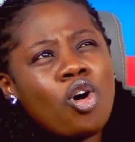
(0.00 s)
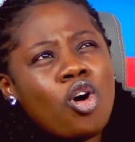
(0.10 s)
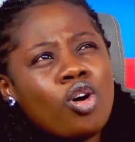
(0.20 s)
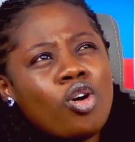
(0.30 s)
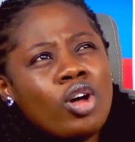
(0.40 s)

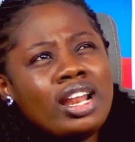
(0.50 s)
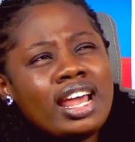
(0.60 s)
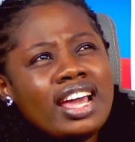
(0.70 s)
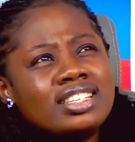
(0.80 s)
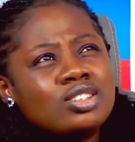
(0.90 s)
or
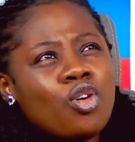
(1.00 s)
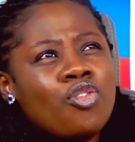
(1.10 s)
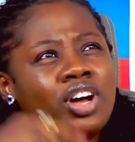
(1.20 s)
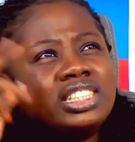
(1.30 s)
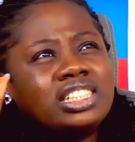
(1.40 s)
less
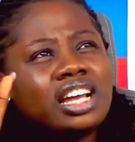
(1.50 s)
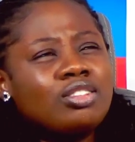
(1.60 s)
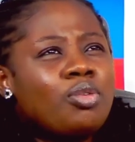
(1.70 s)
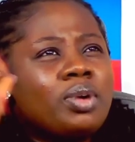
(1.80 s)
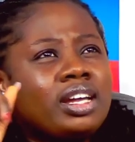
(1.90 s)

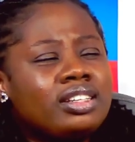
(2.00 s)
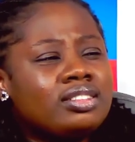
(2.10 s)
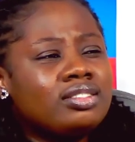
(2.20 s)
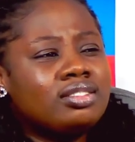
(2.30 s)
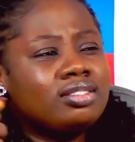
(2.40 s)
overshadowing
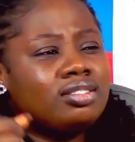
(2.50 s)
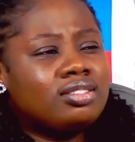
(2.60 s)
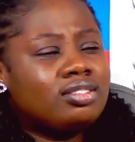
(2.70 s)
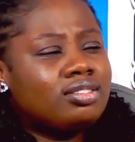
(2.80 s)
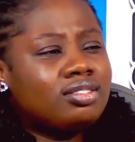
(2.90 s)

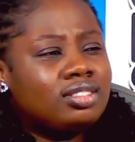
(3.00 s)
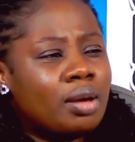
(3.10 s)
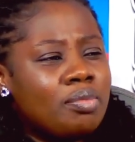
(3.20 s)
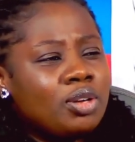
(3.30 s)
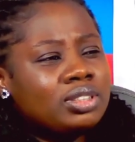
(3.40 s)
the
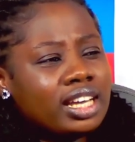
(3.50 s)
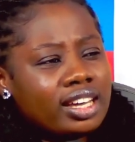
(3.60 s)
music.